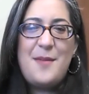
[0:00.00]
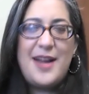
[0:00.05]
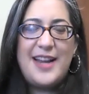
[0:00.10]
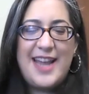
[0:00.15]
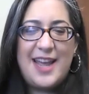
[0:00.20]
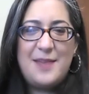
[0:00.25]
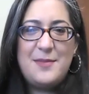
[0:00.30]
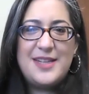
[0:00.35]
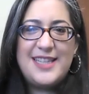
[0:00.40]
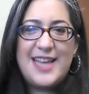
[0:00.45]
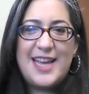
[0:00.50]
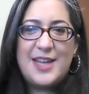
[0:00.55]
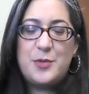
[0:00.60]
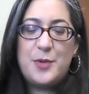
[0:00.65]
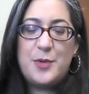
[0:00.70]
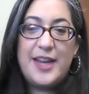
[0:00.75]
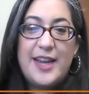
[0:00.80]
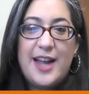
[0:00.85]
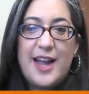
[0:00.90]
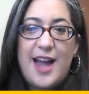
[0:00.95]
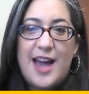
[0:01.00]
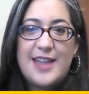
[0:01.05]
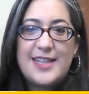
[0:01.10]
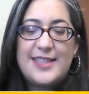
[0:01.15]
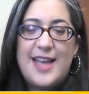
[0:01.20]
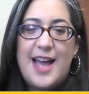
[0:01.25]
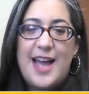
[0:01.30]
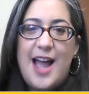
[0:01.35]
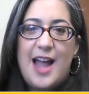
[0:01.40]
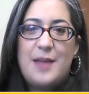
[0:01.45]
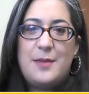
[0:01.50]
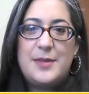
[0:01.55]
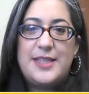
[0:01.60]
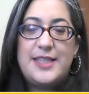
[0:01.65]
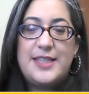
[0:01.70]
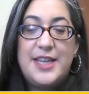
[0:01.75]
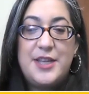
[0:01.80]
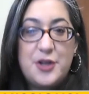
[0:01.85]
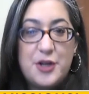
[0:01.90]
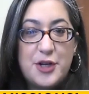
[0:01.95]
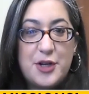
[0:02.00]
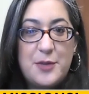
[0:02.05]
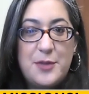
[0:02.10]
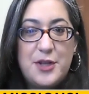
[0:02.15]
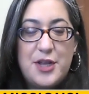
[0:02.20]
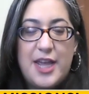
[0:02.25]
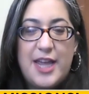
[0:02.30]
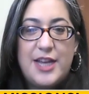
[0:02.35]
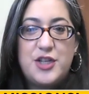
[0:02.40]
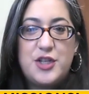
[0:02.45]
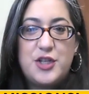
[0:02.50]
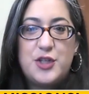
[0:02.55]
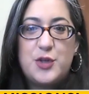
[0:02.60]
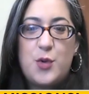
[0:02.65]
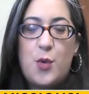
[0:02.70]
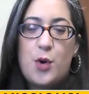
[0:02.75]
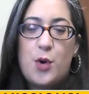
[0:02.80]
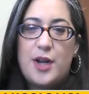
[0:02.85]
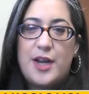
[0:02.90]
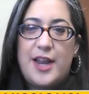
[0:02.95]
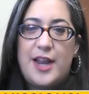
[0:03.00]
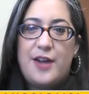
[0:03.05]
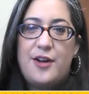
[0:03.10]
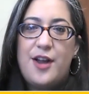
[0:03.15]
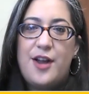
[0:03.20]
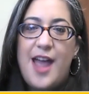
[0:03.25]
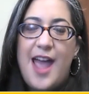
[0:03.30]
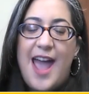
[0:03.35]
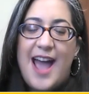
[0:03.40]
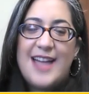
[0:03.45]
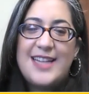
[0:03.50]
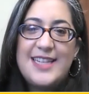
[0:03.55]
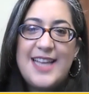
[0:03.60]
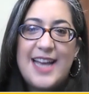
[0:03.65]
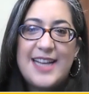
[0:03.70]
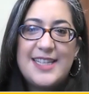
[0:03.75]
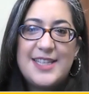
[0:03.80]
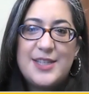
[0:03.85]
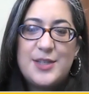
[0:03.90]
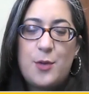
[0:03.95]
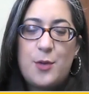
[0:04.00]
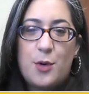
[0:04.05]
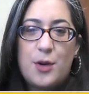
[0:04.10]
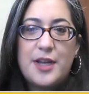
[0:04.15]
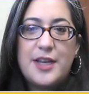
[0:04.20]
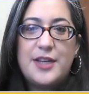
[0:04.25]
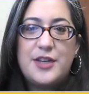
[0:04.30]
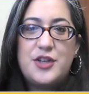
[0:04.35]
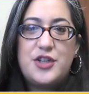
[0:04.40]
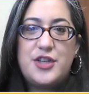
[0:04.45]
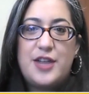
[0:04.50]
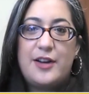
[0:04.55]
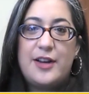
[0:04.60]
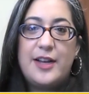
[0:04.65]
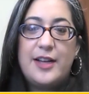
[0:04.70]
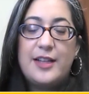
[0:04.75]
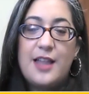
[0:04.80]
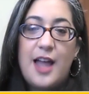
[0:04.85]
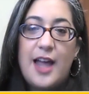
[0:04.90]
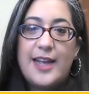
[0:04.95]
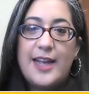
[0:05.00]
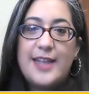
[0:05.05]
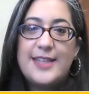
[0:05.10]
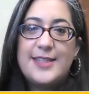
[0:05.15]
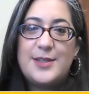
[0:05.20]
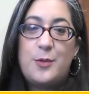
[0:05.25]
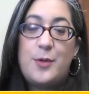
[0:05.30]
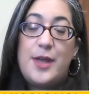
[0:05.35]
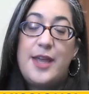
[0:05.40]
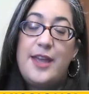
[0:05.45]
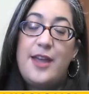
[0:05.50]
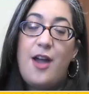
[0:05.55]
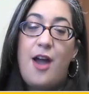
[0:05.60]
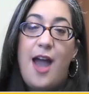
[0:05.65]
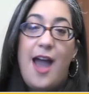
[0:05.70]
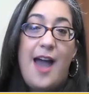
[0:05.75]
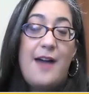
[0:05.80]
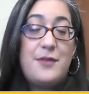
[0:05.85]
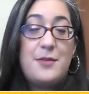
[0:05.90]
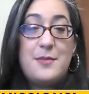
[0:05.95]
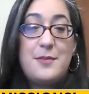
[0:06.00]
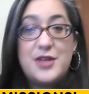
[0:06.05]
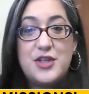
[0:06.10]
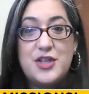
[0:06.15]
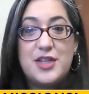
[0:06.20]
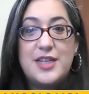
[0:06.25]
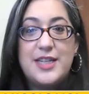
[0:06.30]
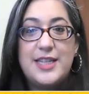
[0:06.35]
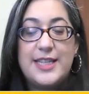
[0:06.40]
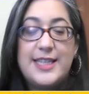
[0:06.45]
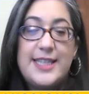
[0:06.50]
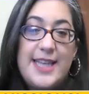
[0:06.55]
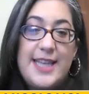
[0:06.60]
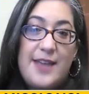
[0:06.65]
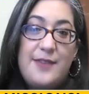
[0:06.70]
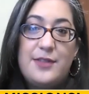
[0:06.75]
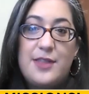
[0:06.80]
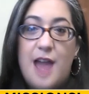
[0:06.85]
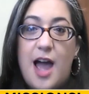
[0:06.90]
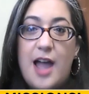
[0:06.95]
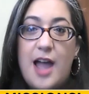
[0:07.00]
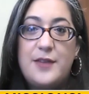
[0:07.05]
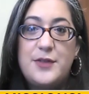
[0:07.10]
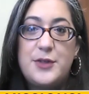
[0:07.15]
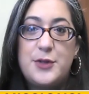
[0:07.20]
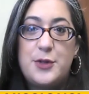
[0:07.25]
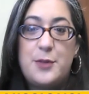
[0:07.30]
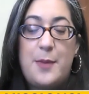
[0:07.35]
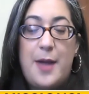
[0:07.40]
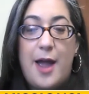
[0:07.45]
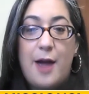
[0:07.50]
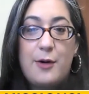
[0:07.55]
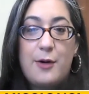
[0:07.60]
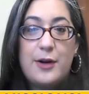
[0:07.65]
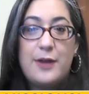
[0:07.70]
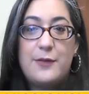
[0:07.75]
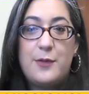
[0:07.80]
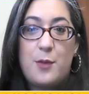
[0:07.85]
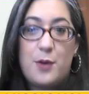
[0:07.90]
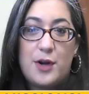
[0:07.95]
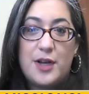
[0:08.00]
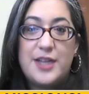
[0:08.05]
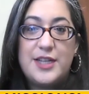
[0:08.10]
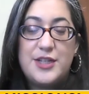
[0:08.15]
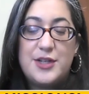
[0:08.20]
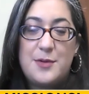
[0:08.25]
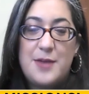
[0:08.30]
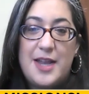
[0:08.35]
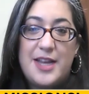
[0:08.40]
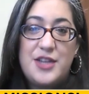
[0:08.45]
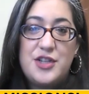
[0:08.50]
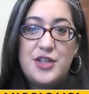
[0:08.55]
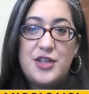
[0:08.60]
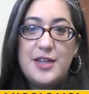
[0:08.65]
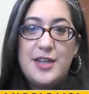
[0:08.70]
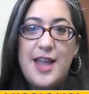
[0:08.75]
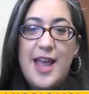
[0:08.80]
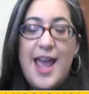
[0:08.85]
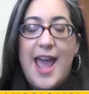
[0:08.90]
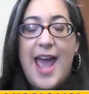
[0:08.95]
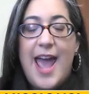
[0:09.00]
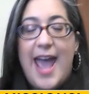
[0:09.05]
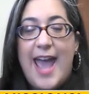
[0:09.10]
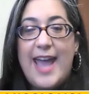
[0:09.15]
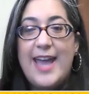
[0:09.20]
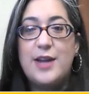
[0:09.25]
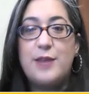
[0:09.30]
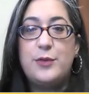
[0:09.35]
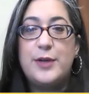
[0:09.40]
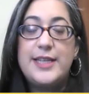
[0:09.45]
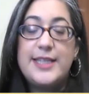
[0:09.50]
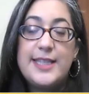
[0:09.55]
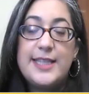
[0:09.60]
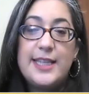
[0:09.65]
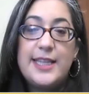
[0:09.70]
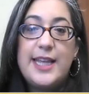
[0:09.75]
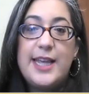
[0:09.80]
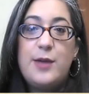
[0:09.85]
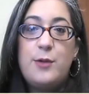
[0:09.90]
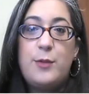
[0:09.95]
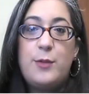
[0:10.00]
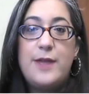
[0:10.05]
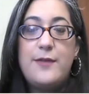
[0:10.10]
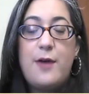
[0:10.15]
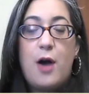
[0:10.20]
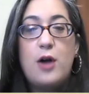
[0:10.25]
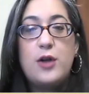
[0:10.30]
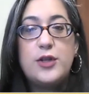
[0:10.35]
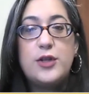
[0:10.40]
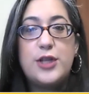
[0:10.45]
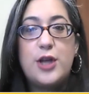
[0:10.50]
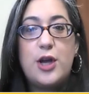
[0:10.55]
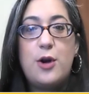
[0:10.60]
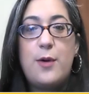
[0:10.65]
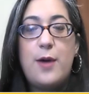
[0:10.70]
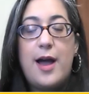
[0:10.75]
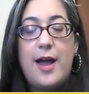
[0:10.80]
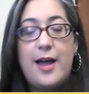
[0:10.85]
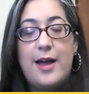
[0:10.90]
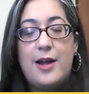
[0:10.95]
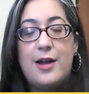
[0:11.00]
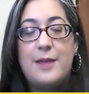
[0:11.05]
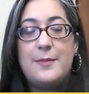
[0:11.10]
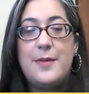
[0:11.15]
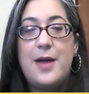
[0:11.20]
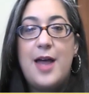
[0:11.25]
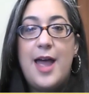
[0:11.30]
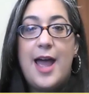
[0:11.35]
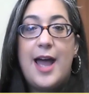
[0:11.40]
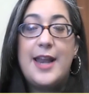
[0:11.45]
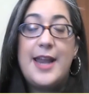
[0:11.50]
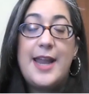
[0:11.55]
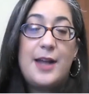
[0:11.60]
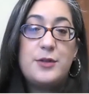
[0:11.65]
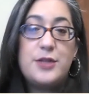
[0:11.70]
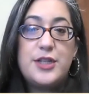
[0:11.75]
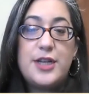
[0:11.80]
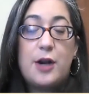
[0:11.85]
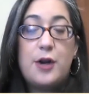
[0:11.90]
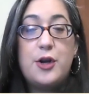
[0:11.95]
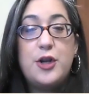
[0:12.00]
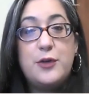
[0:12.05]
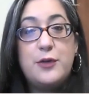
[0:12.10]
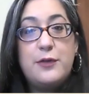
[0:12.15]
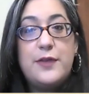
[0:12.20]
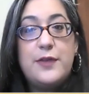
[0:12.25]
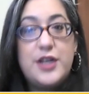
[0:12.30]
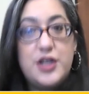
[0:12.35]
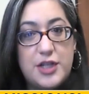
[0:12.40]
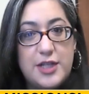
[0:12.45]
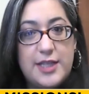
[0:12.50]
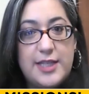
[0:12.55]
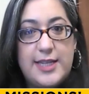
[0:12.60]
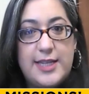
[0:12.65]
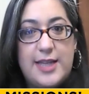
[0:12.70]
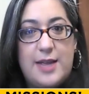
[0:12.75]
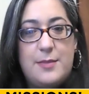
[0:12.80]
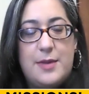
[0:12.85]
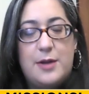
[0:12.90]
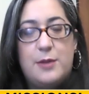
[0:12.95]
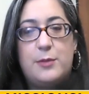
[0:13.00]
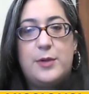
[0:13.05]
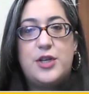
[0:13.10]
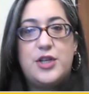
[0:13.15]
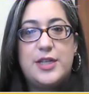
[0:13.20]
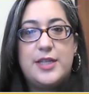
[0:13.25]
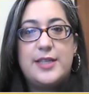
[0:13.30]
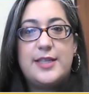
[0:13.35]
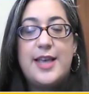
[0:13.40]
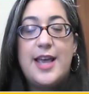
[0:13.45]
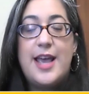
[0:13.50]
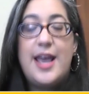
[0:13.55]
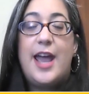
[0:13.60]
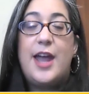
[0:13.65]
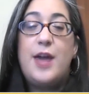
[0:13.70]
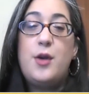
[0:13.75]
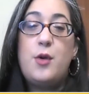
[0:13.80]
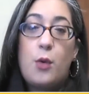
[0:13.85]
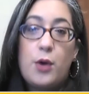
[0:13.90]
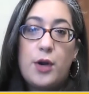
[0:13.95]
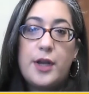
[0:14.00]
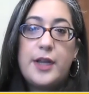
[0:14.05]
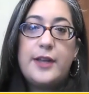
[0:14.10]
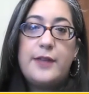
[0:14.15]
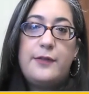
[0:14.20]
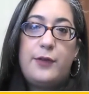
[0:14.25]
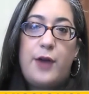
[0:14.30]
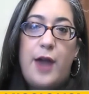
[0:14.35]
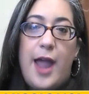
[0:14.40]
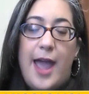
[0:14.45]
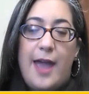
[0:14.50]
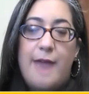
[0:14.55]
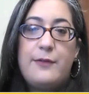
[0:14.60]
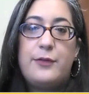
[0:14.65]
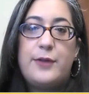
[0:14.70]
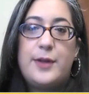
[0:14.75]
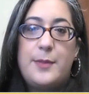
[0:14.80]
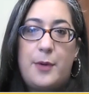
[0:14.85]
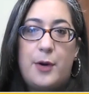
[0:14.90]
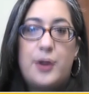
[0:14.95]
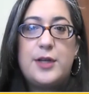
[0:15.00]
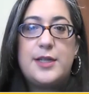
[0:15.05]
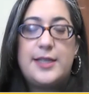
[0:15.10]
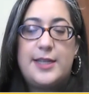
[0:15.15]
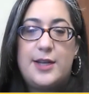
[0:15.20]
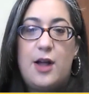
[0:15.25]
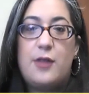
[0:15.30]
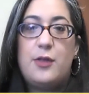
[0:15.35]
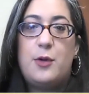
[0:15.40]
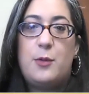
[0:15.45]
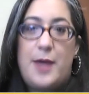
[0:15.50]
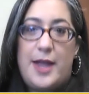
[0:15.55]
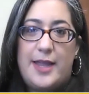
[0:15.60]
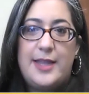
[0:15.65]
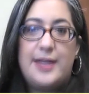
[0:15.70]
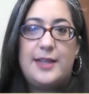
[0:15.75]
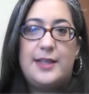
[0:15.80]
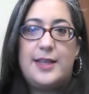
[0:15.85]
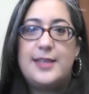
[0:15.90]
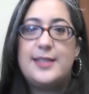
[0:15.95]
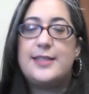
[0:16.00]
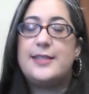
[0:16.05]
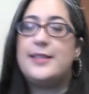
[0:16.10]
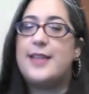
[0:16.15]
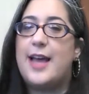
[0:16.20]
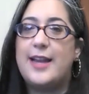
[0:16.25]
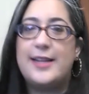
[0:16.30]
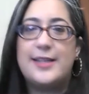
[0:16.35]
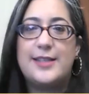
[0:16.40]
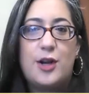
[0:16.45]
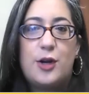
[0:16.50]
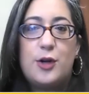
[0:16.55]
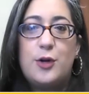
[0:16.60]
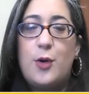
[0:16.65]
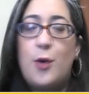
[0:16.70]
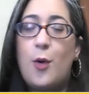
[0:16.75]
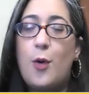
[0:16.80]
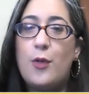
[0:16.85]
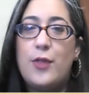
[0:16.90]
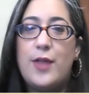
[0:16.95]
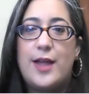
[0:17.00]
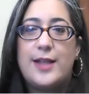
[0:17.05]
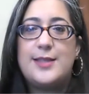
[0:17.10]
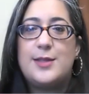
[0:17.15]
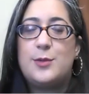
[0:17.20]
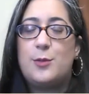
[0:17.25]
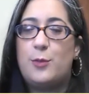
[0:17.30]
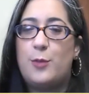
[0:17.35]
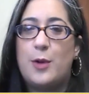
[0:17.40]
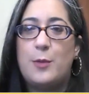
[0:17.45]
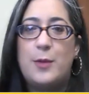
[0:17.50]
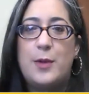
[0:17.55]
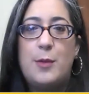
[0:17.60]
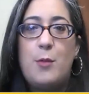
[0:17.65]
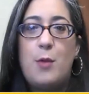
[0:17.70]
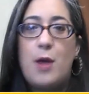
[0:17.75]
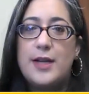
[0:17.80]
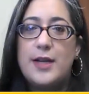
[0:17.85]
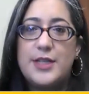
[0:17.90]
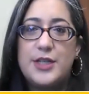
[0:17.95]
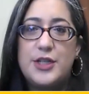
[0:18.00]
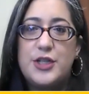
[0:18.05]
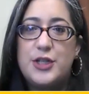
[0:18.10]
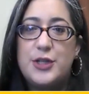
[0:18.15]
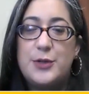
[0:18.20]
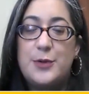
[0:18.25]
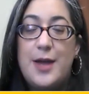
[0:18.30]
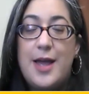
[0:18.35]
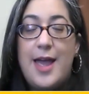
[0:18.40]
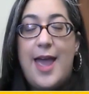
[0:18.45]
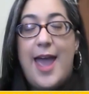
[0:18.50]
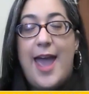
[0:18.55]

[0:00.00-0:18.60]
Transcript: My name is Edwina Garza. I'm a Senior Communications Coordinator at Texas Organ Sharing Alliance. We have a mission to save lives through the power of organ donation. And recently, we've also announced our new vision statement, which is an organ for every person on the waiting list. That is our goal. That's what we want to do.